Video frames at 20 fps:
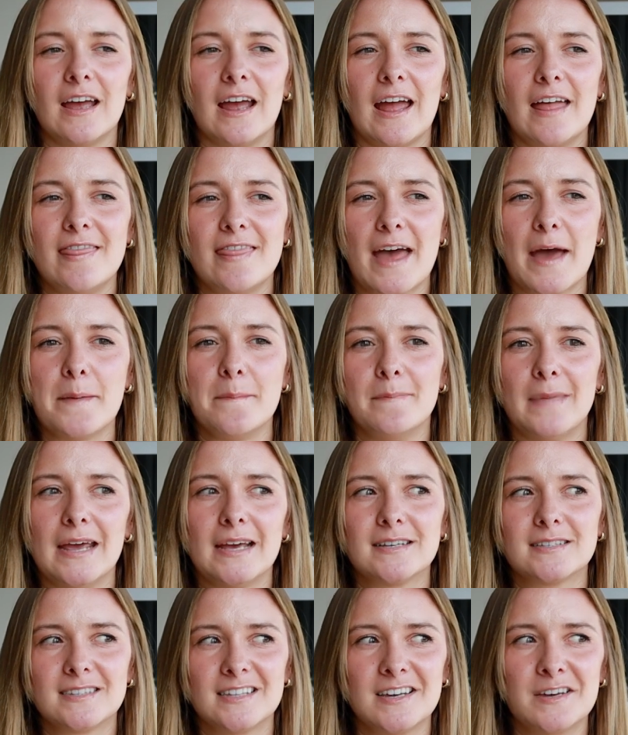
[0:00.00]
and that
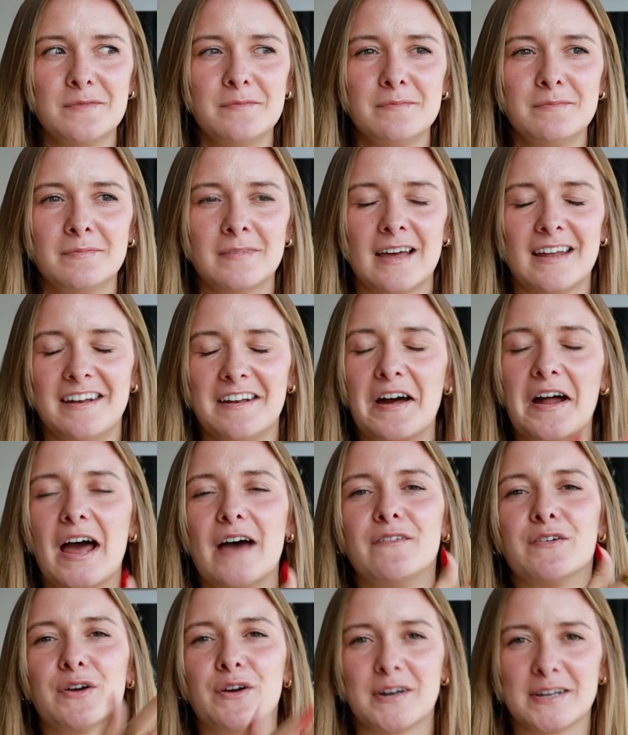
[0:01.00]
makes them not
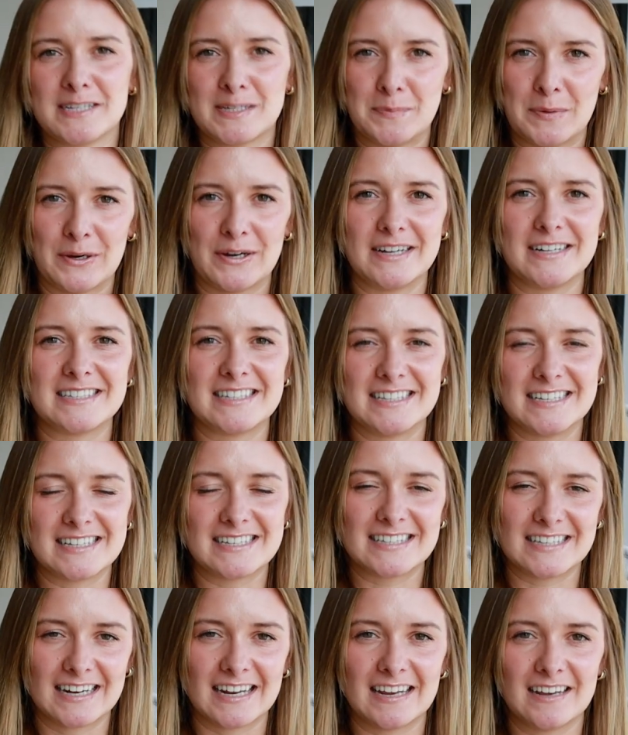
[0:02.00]
have a good experience in the
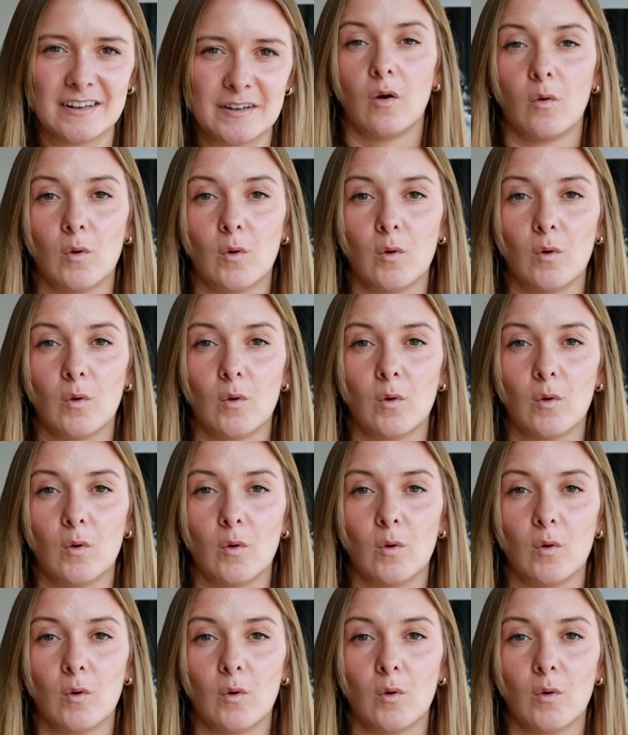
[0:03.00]
city.